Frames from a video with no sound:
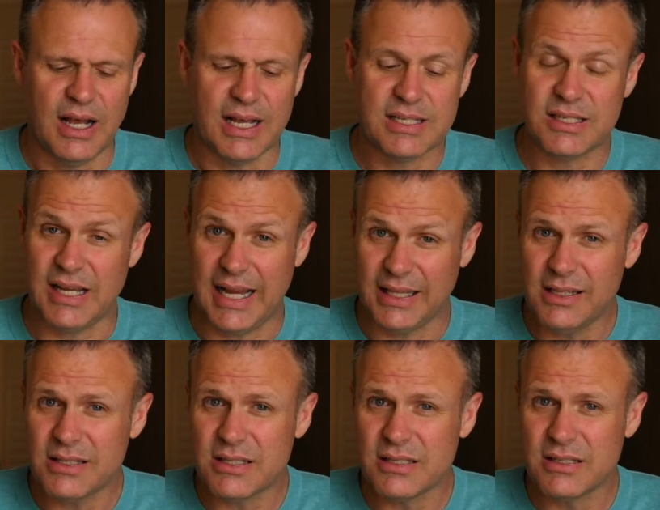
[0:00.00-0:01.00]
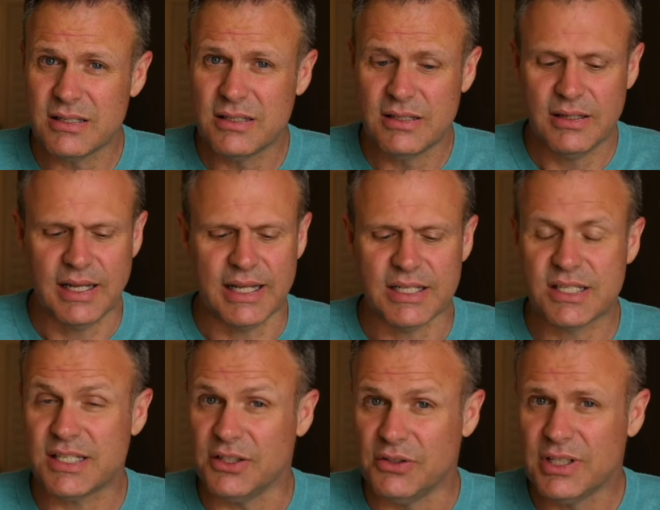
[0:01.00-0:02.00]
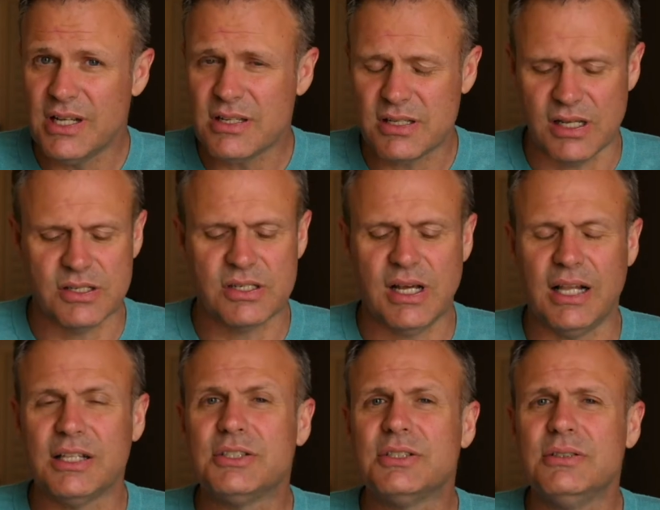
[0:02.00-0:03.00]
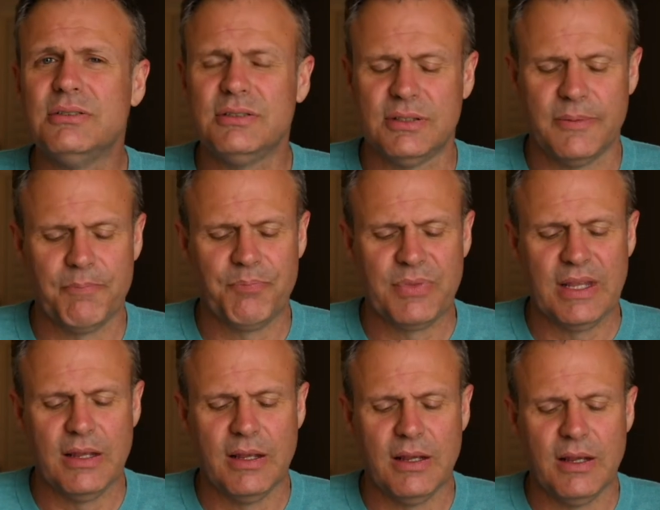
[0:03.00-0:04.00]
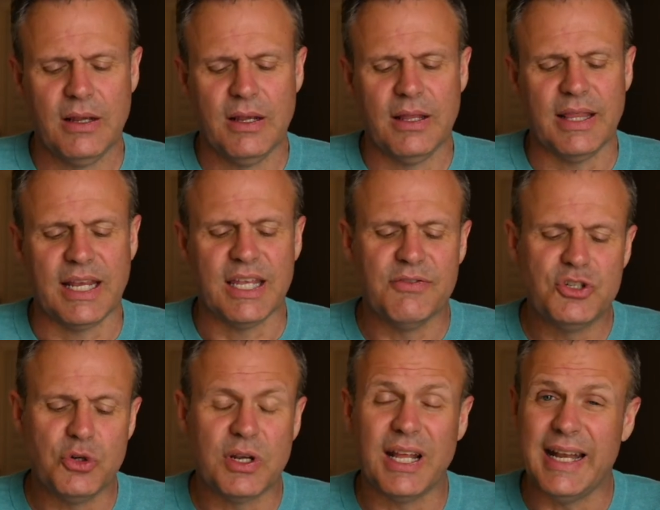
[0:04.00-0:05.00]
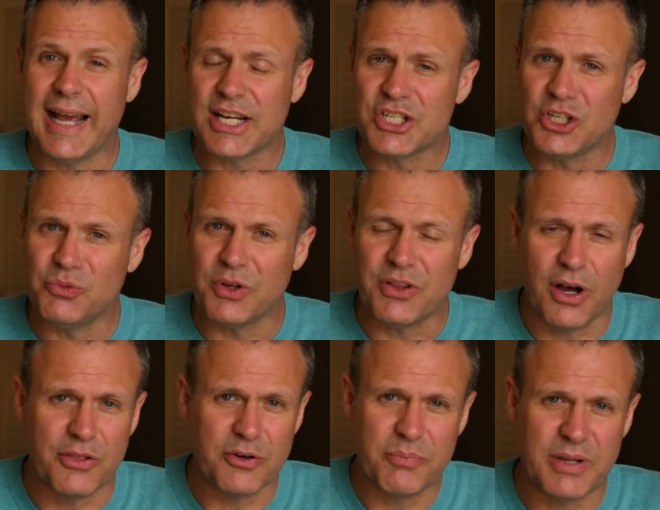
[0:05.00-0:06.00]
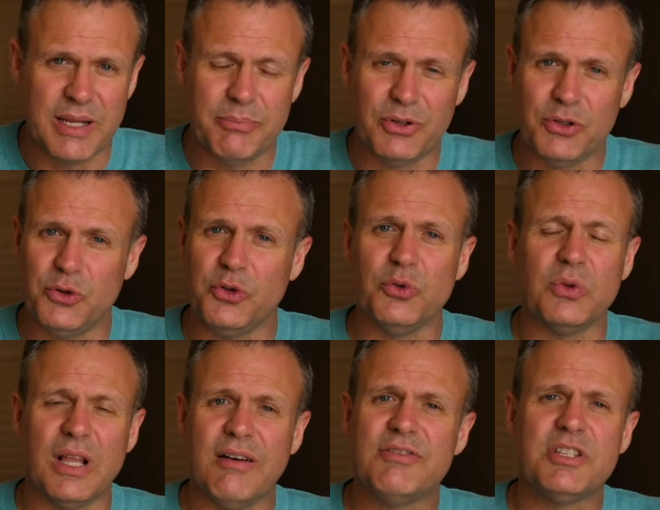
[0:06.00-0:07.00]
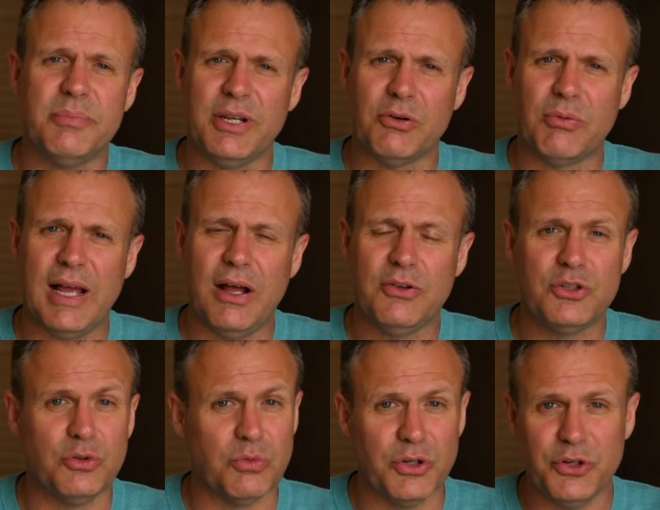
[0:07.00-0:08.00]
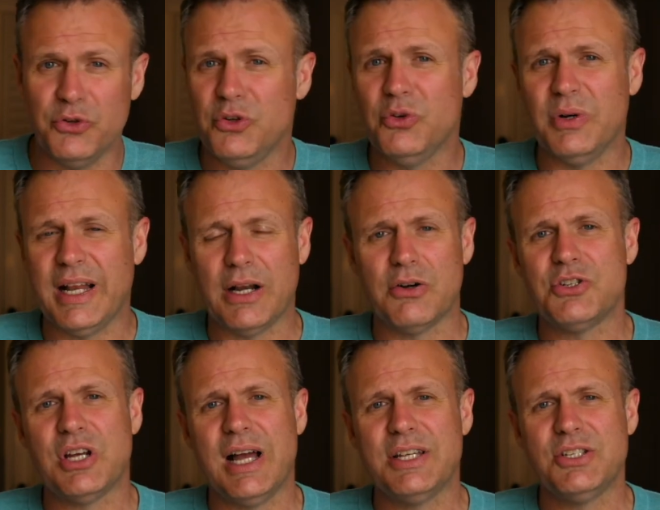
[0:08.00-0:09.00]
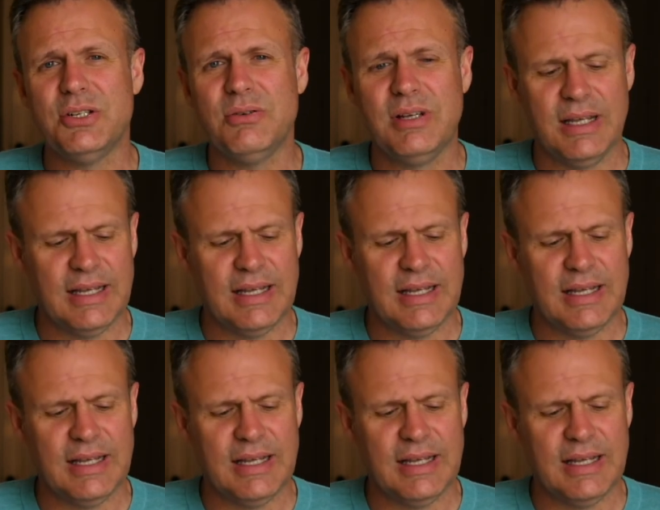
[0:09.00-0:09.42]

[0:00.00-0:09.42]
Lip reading: silence and stillness and solitude, that gives you connection with other people who you love to be around, who renew you and energize you.